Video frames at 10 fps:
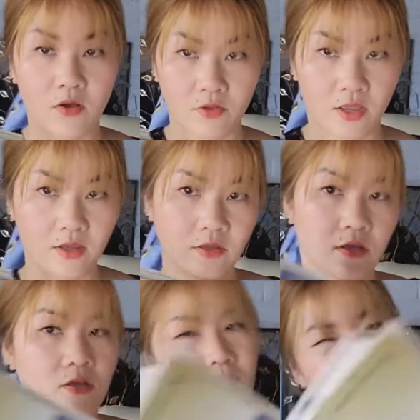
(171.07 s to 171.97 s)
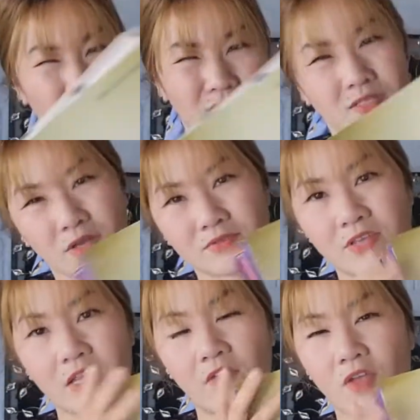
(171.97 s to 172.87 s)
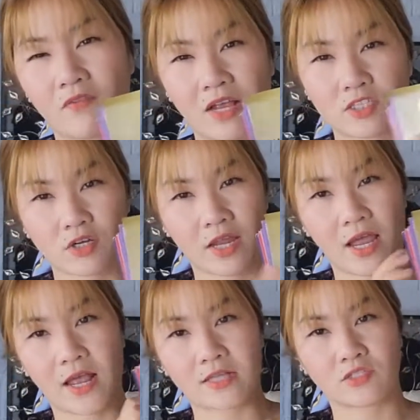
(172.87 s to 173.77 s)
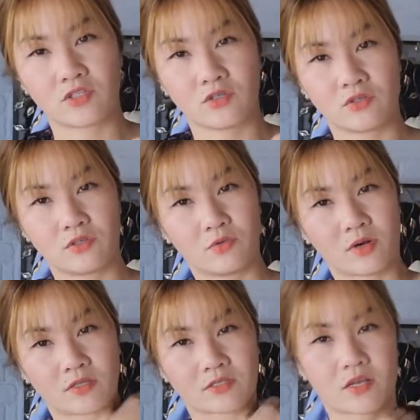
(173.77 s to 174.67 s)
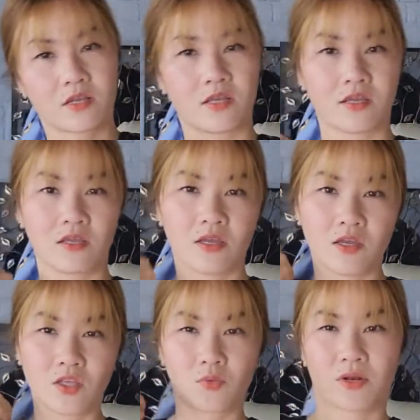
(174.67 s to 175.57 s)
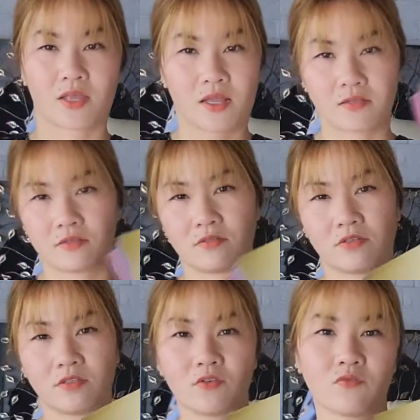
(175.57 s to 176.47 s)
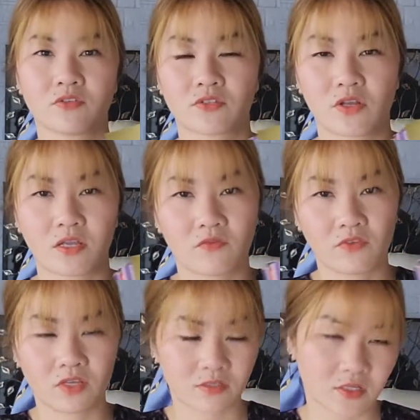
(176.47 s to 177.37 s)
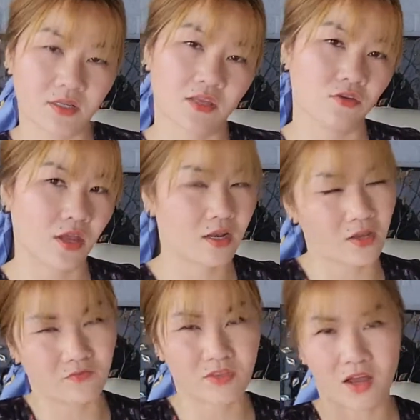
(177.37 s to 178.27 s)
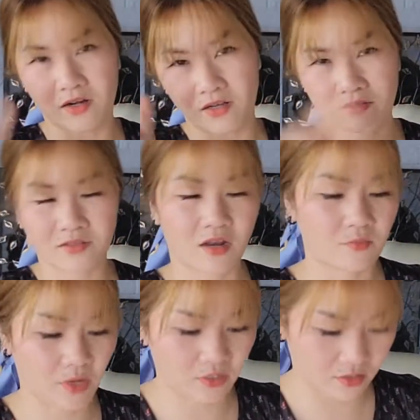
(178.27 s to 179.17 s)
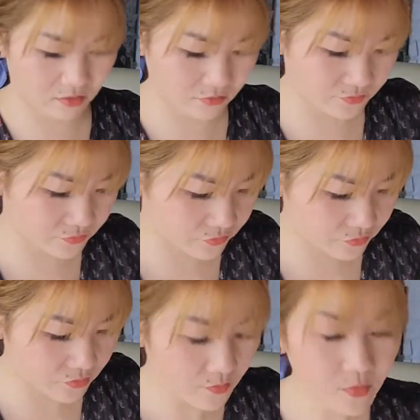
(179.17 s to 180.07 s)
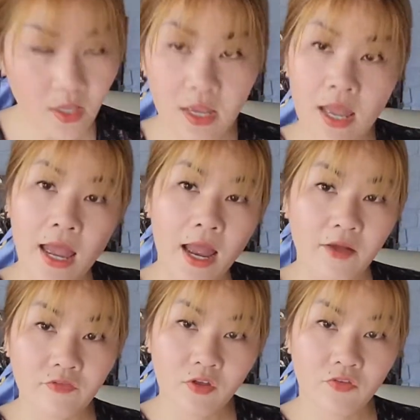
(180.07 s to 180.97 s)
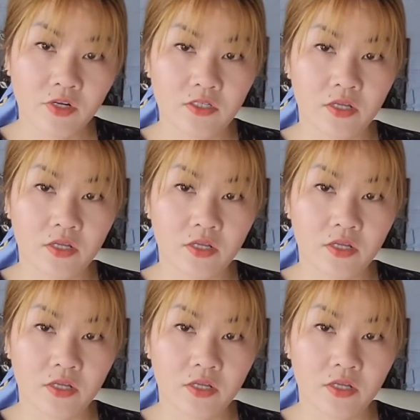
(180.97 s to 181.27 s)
Okay, so that's what I'm saying. If you have extra cash, you want to study, you want to get just for study conveniency, then you get it. If not, it's not a big deal. After I finish